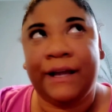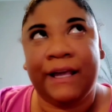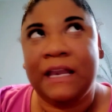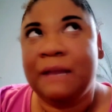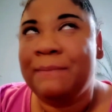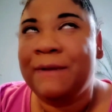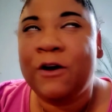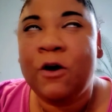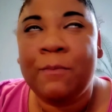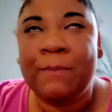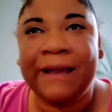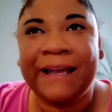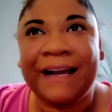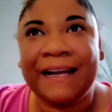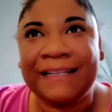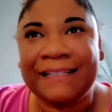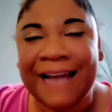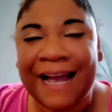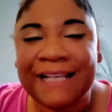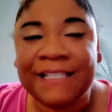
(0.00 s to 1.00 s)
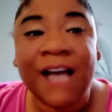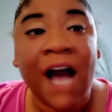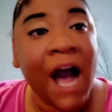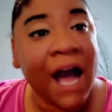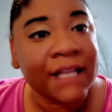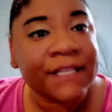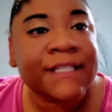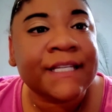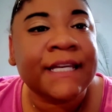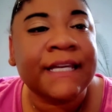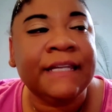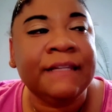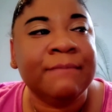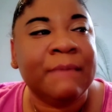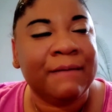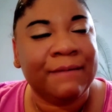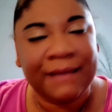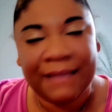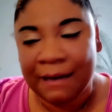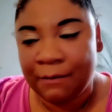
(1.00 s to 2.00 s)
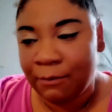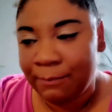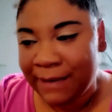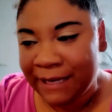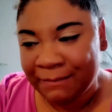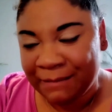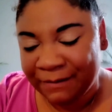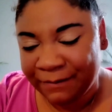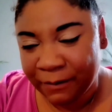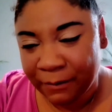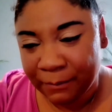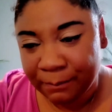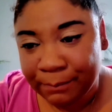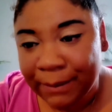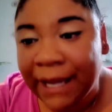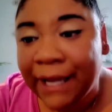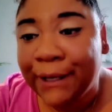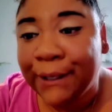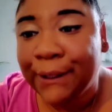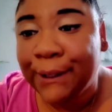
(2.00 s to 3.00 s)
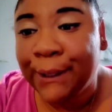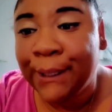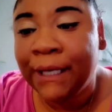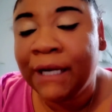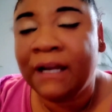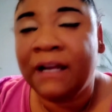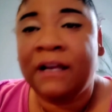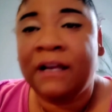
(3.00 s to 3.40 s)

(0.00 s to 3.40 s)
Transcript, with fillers: okay, let me go make a nice hot tea. Maybe that will make me feel better.